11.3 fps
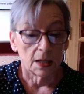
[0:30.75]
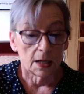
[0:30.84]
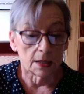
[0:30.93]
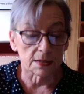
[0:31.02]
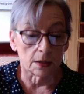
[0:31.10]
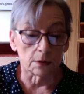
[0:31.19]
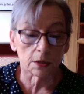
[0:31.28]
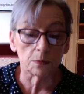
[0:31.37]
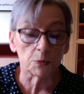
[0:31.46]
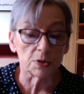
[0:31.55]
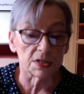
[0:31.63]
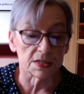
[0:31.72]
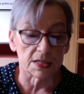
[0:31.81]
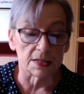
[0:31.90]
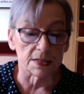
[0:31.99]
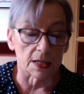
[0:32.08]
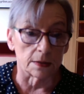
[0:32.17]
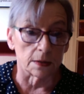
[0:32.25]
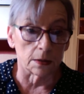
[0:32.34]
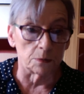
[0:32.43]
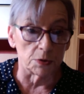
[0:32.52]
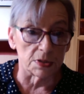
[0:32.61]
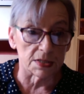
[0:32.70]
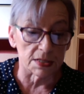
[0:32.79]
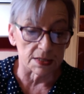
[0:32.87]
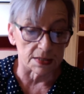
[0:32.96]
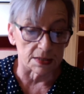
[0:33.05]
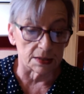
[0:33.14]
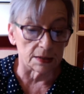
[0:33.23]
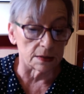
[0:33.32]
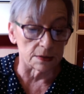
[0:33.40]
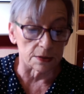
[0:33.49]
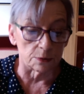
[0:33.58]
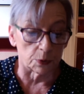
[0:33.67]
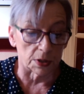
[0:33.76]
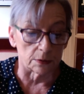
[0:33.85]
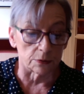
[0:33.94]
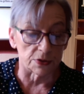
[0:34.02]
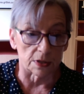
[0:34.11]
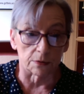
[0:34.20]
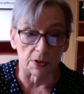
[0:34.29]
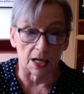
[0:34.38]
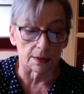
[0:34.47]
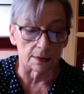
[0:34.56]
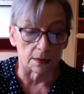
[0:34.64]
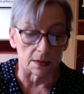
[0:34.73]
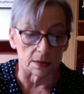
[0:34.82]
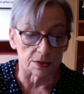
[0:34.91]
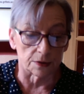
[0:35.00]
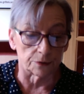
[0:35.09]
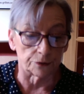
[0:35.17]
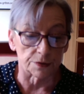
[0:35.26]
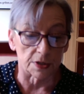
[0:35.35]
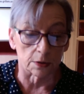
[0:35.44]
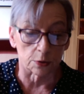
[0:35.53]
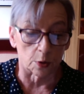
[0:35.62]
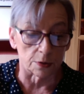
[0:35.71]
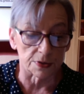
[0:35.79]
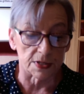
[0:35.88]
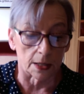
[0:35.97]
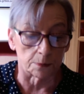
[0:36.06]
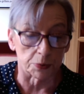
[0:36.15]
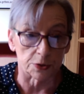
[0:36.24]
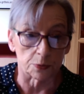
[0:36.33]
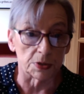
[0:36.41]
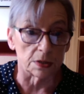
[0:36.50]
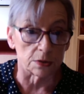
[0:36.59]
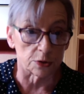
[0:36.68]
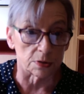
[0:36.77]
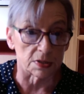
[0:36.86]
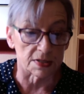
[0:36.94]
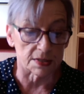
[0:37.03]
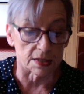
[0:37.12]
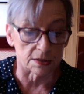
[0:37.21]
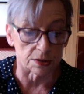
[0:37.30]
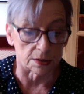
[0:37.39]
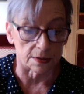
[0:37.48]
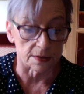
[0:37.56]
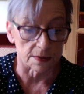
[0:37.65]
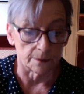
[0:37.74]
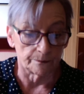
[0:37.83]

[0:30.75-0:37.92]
as our communities and the communities in England and Wales regularly shift across and between the jurisdictions.